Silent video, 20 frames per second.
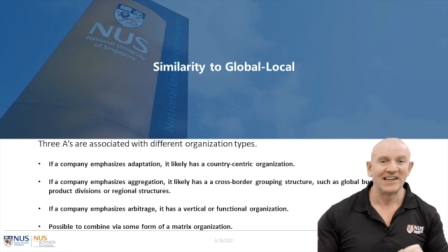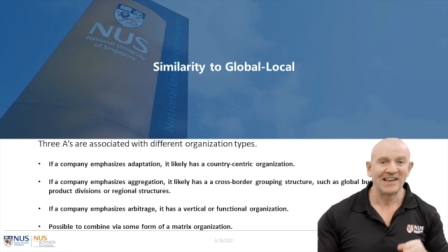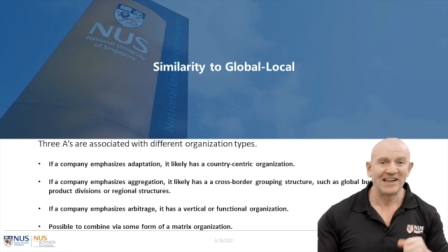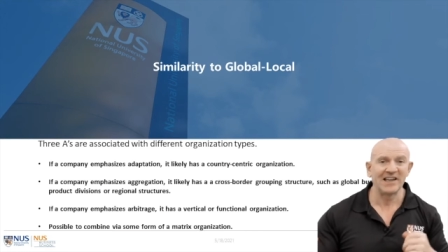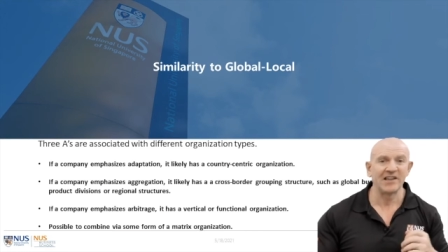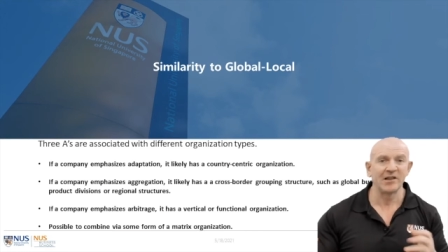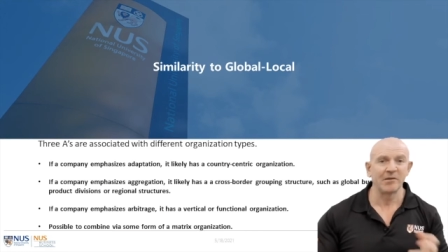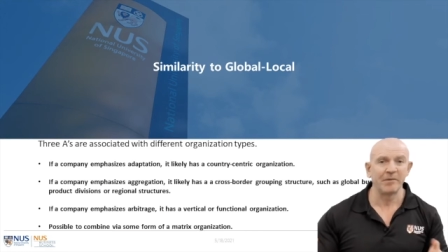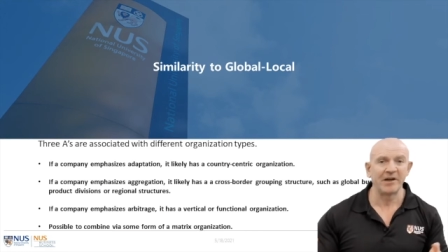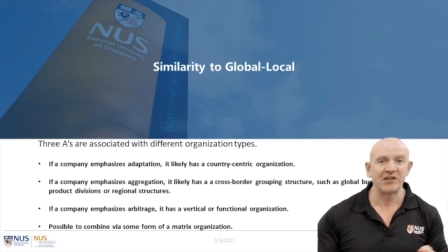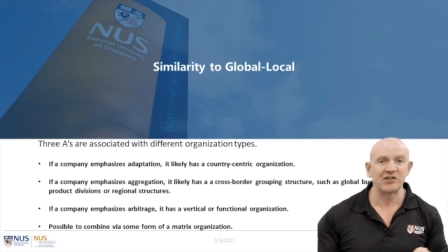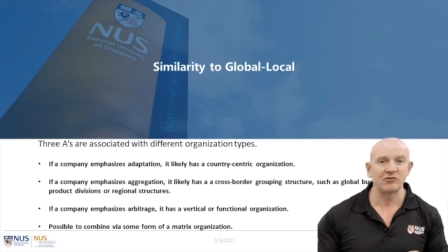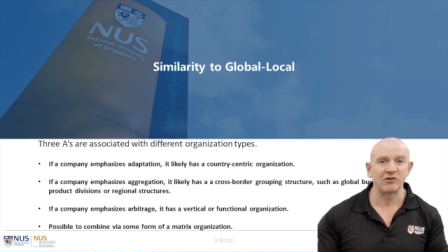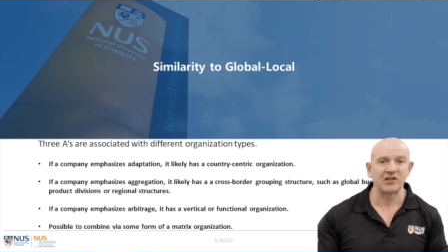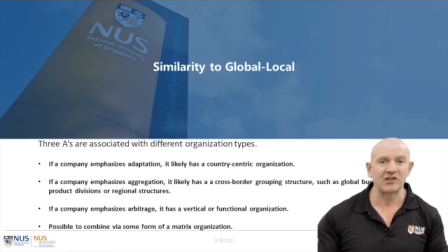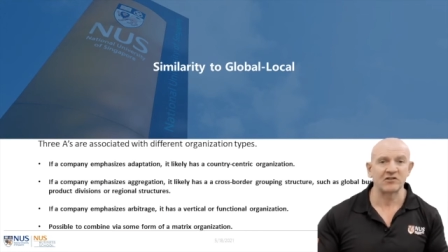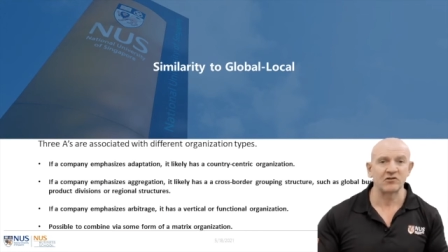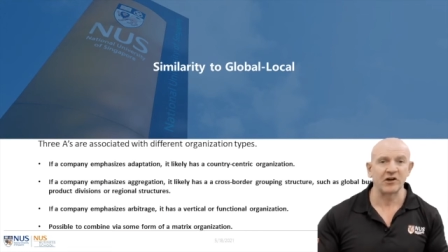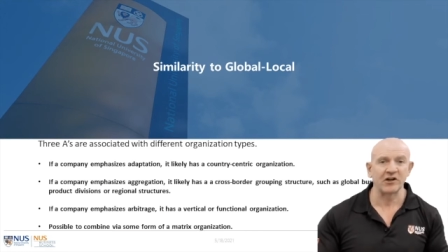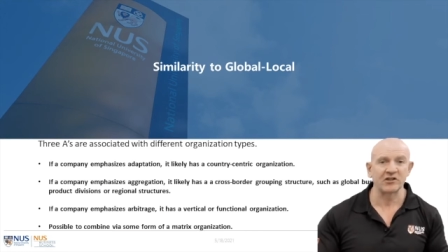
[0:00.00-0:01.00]
in the
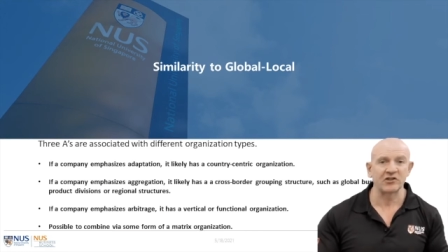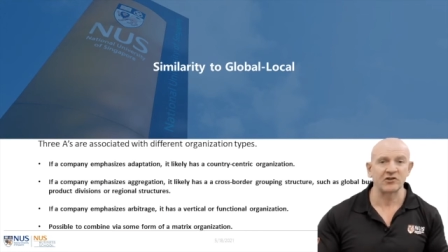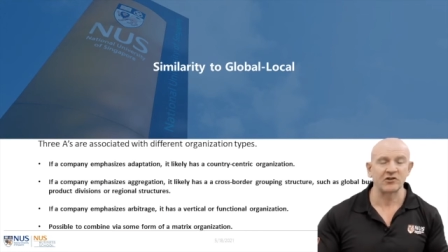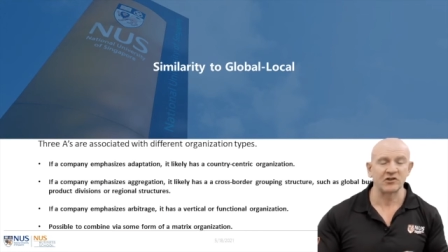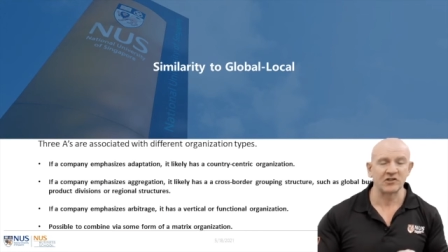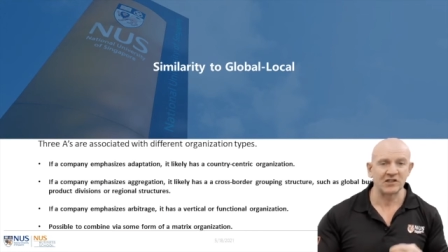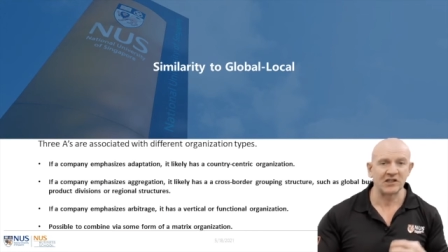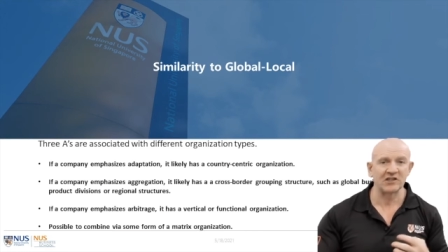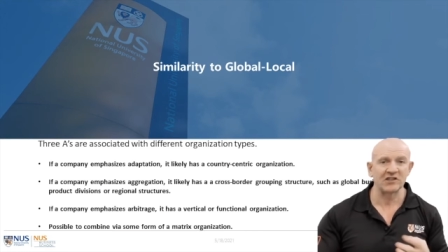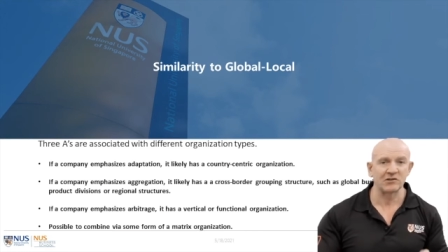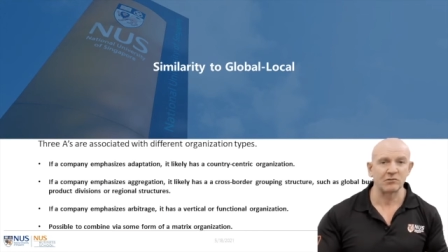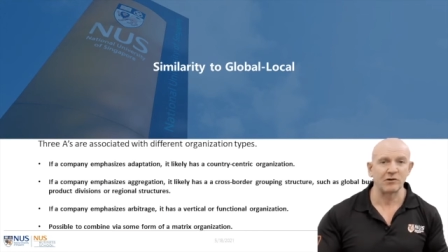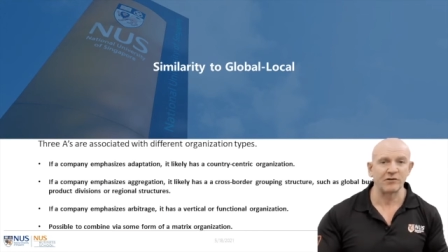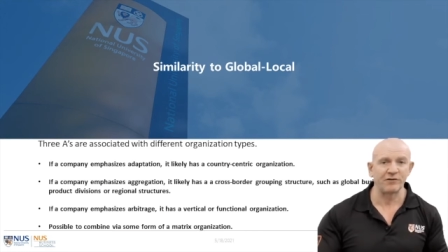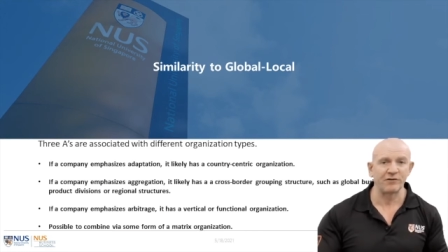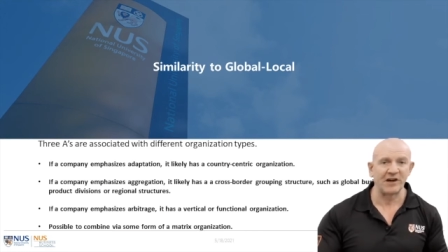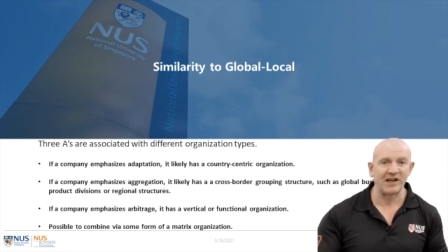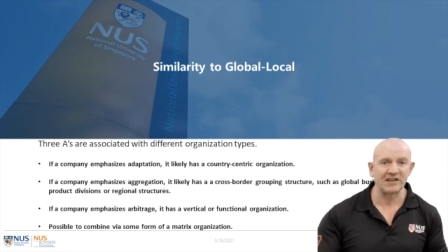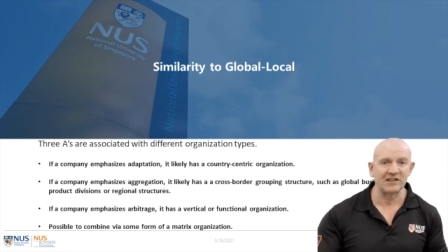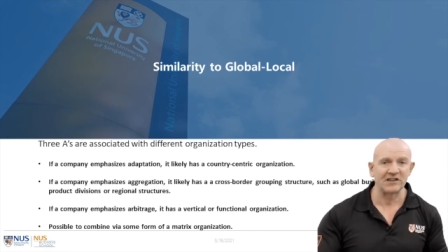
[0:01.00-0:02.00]
matrix structure, such as
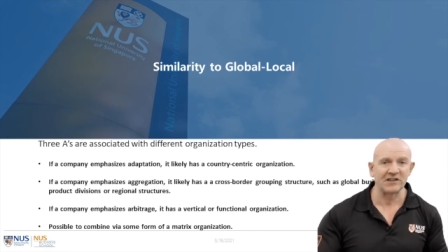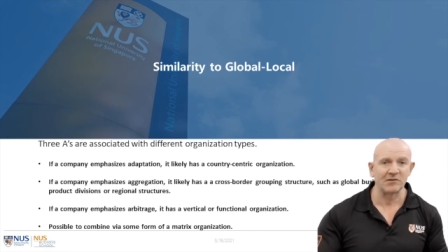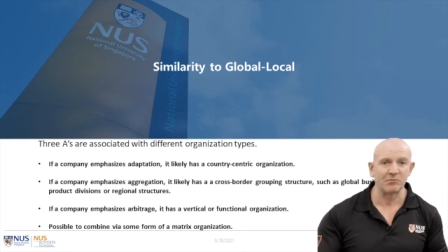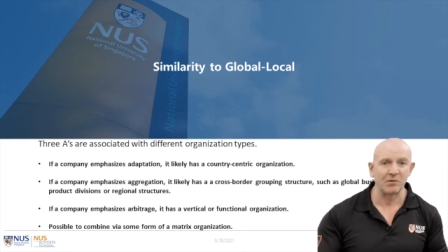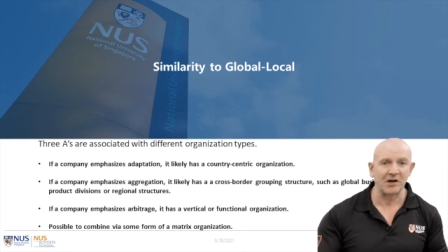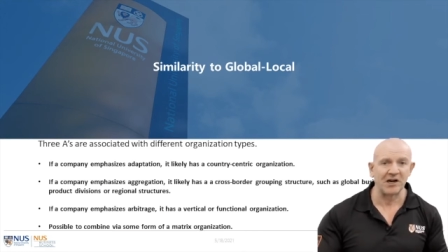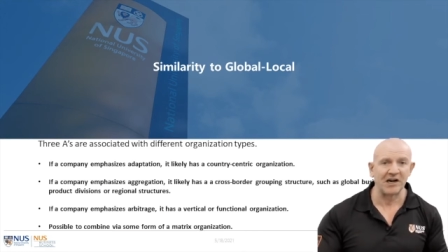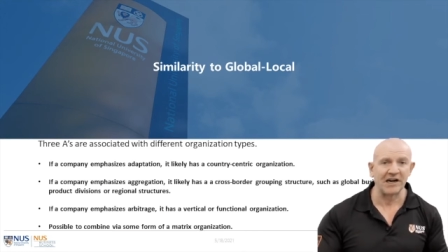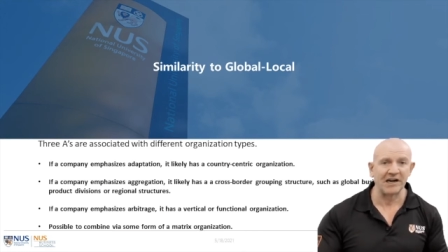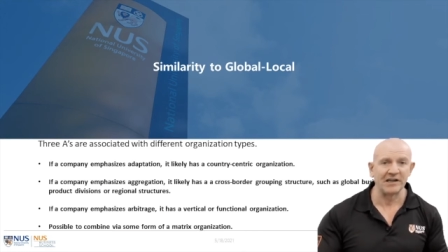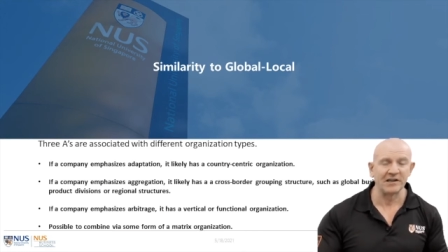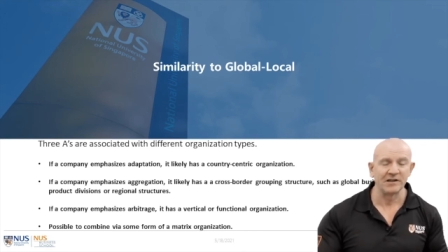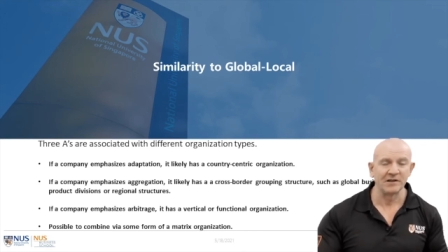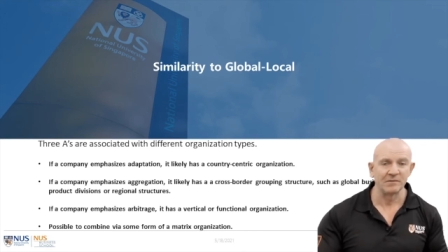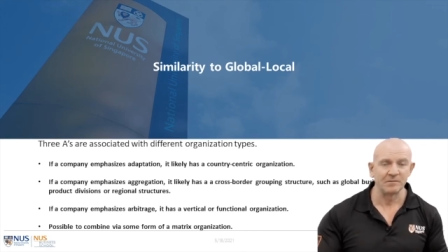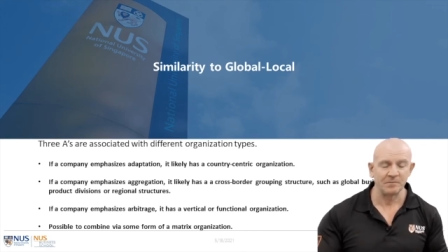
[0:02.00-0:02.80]
reflected by